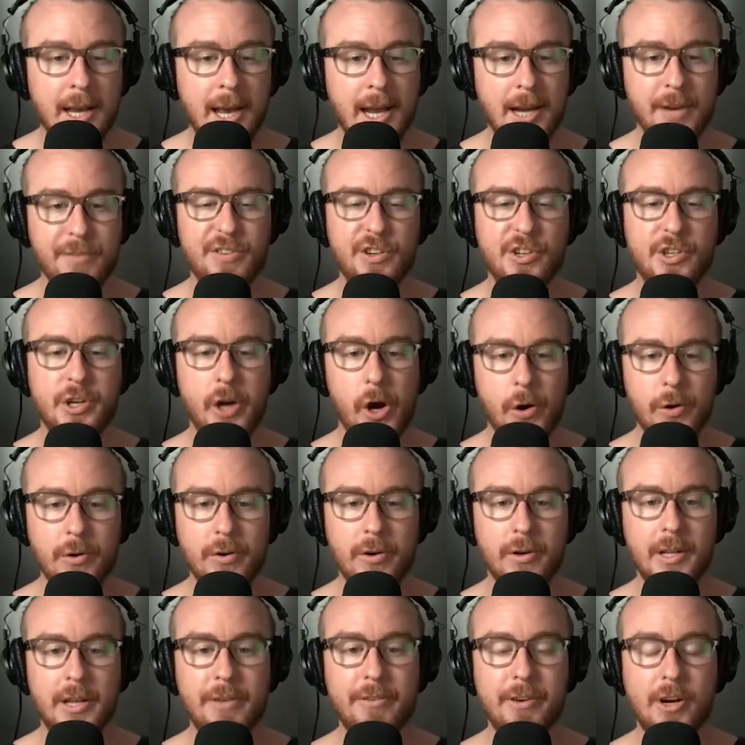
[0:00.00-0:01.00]
And if you
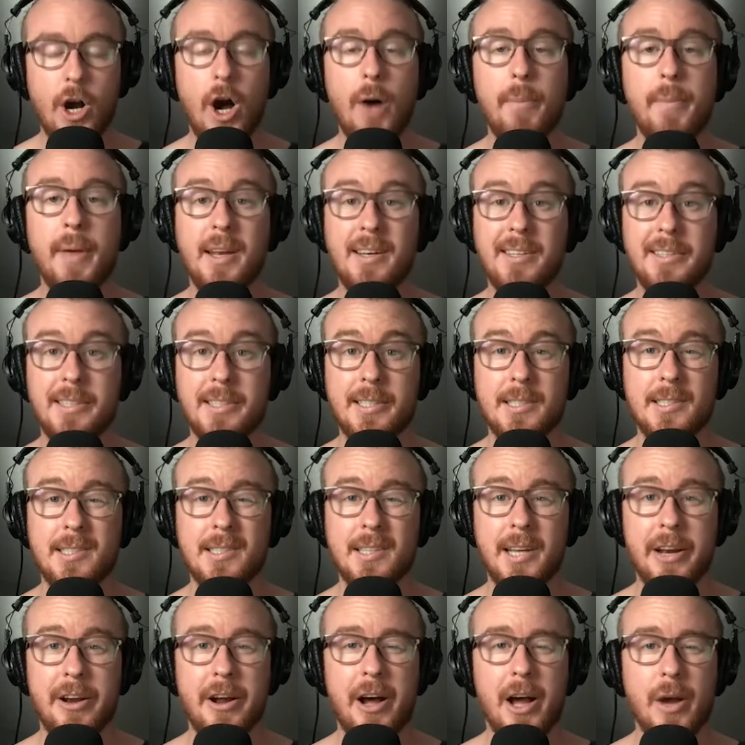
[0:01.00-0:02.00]
don't, leave a comment
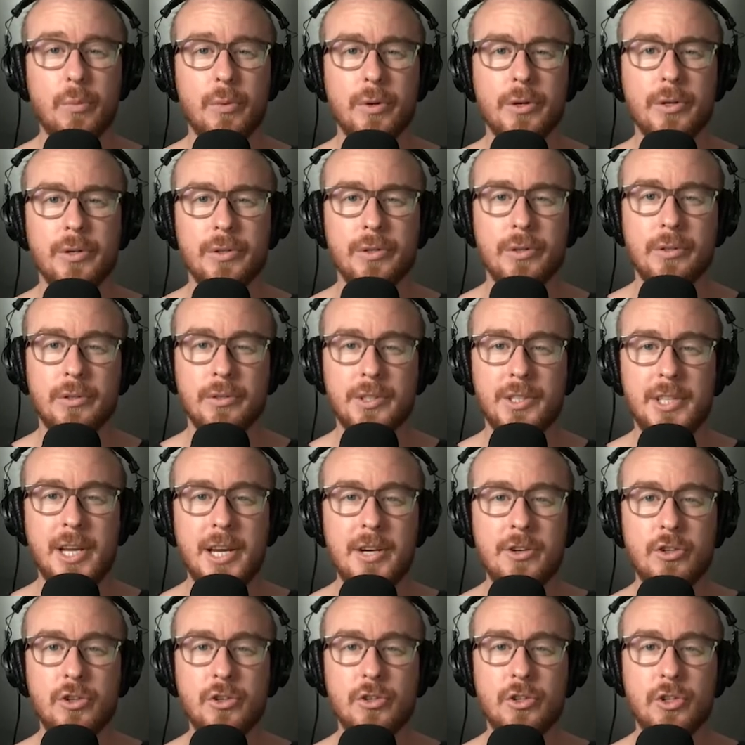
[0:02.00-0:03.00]
and I will
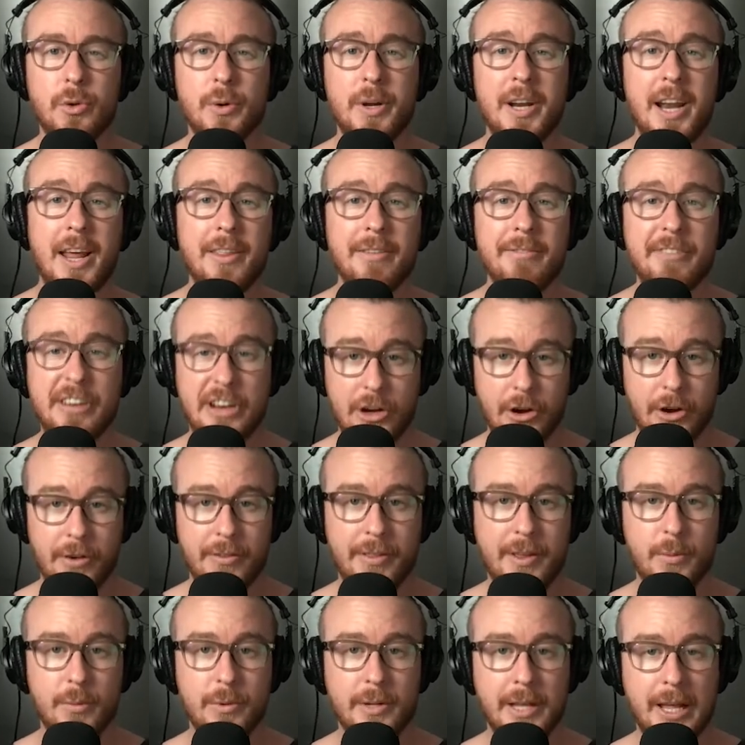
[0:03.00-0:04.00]
send you to another video
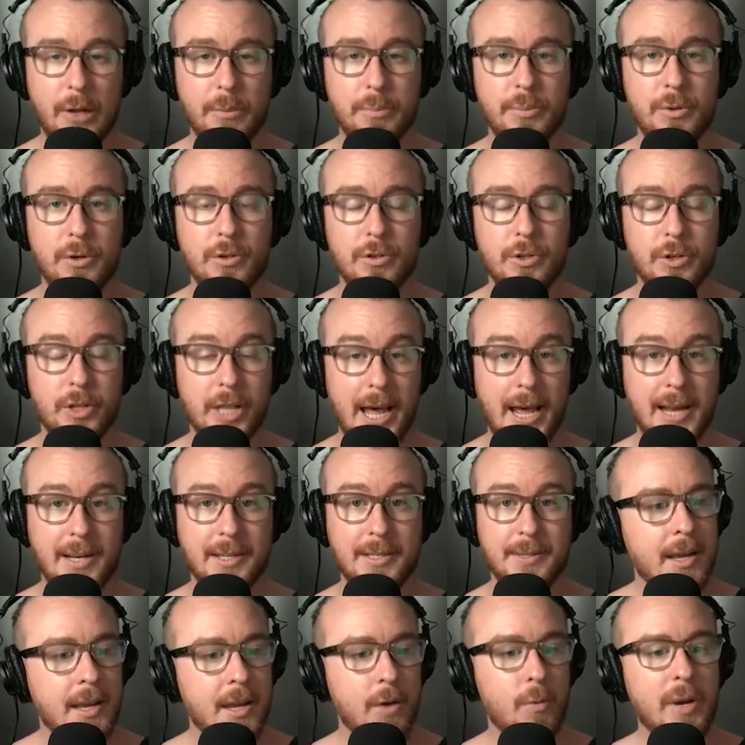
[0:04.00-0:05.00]
that will help you do
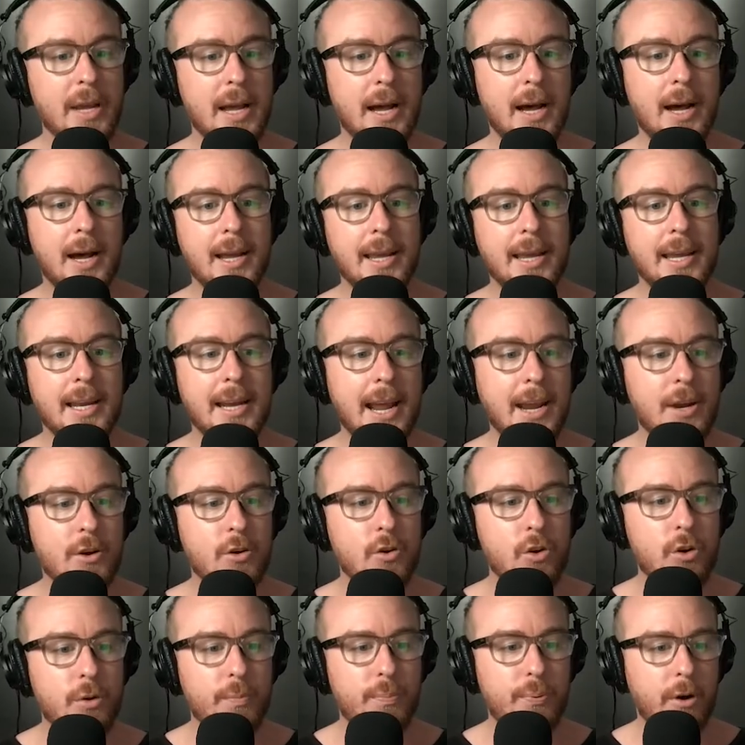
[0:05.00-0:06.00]
that. Here we are in a
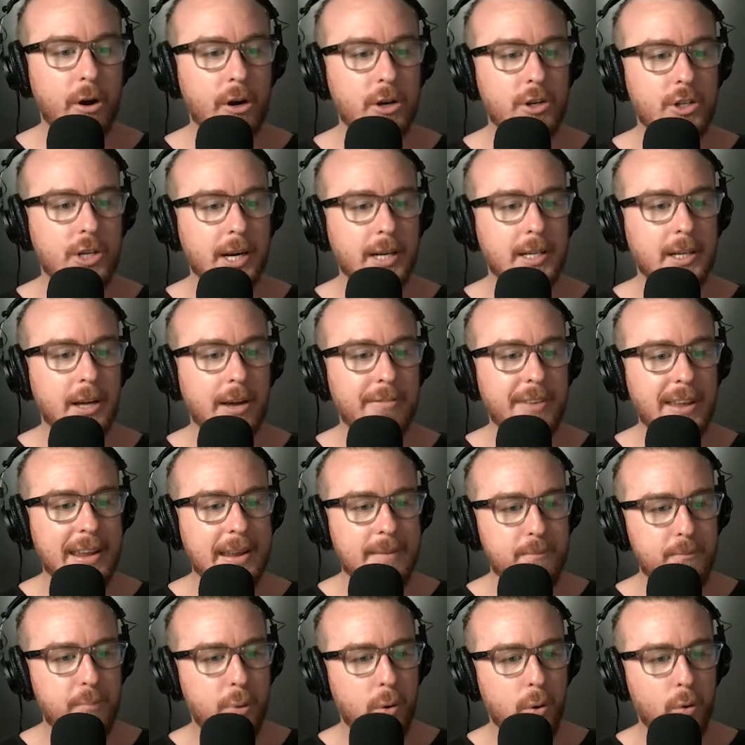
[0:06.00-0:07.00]
new project. I've
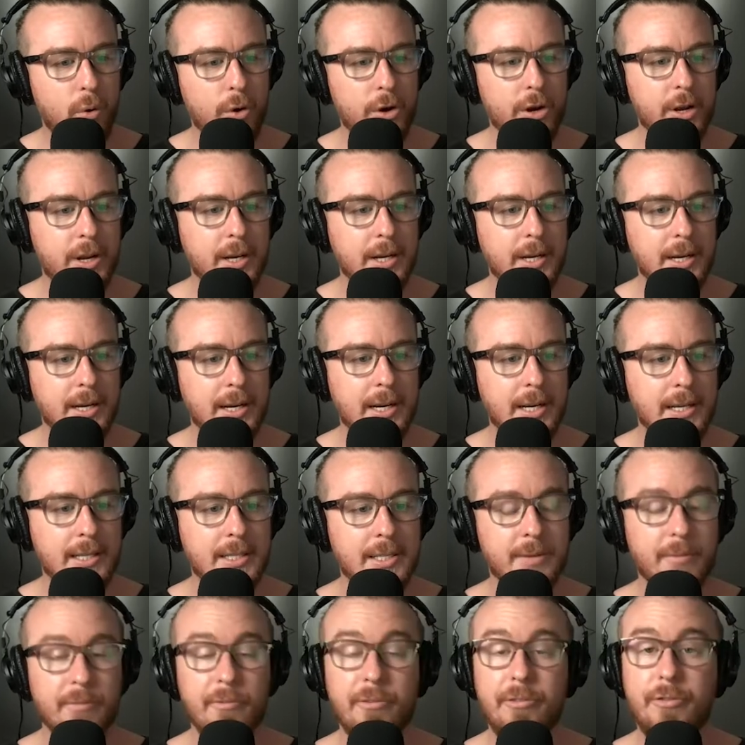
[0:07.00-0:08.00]
imported
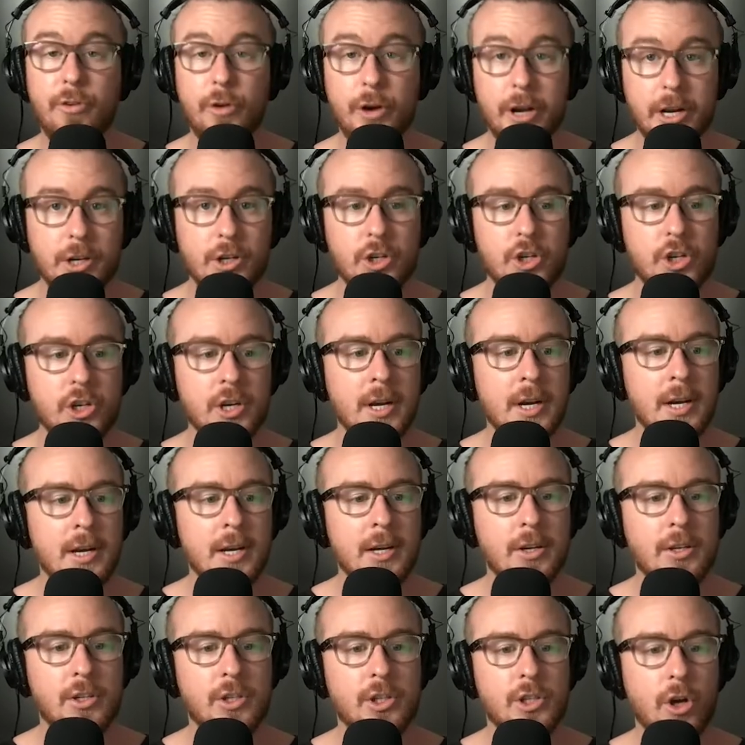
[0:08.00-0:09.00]
some footage
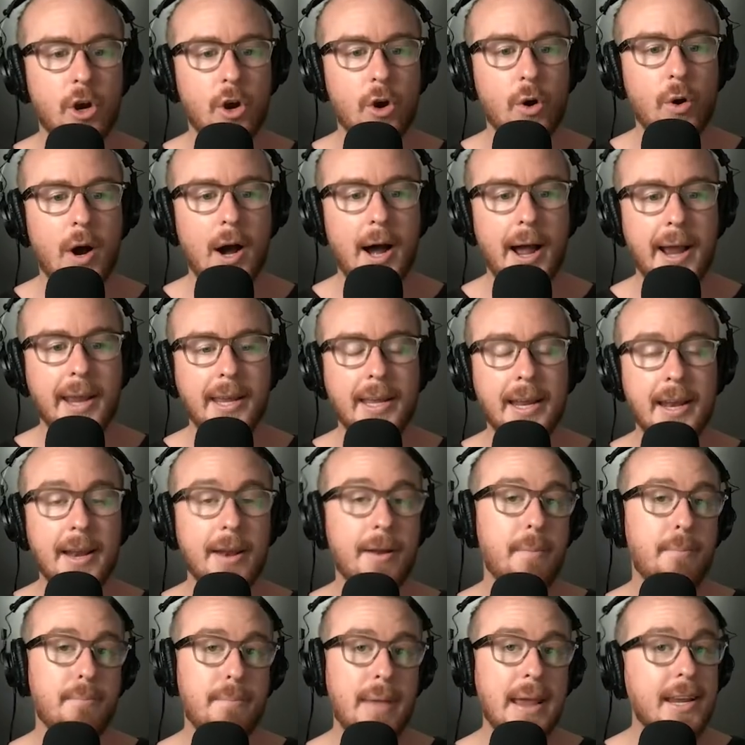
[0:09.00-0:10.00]
so I
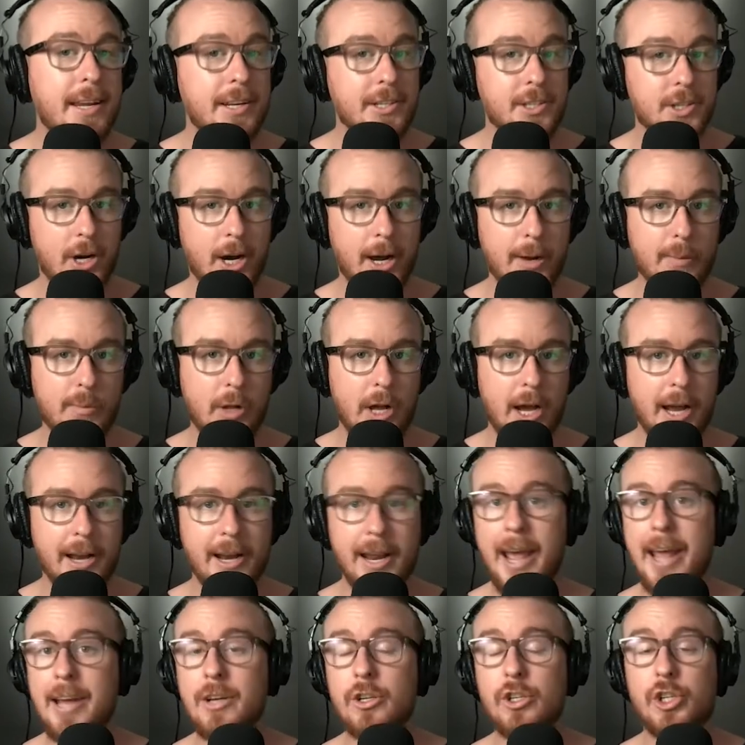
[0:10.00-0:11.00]
can make a timeline
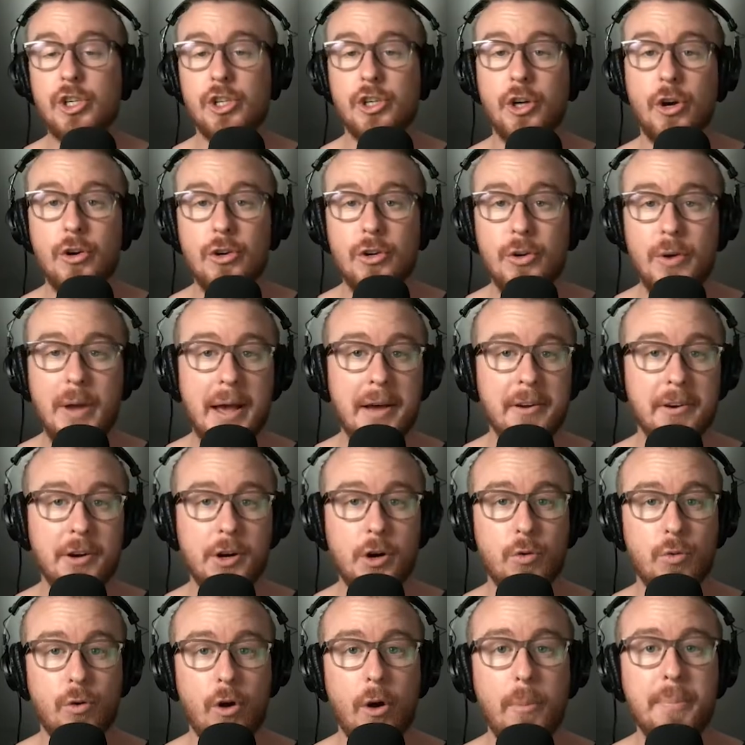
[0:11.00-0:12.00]
and show you how to
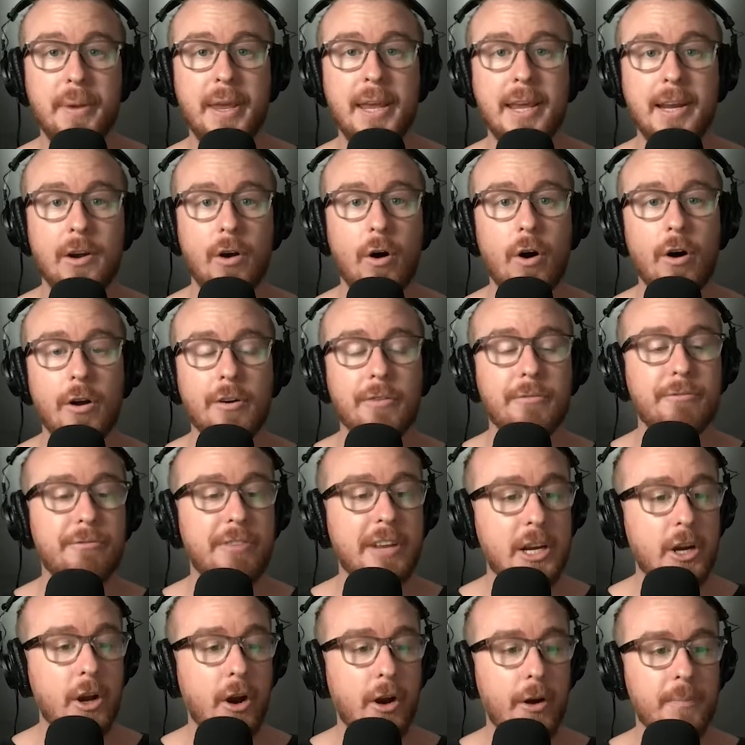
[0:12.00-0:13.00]
crop in on
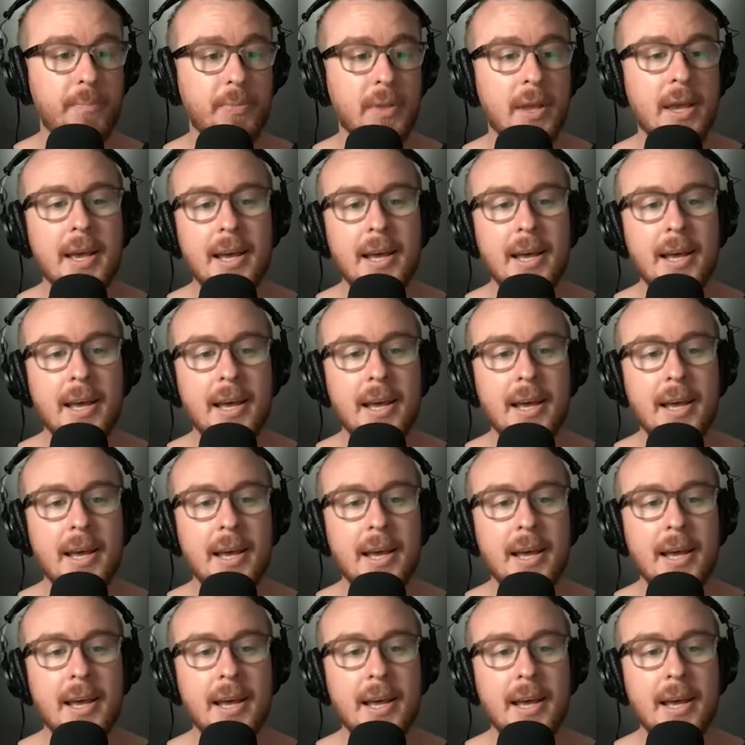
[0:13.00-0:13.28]
video.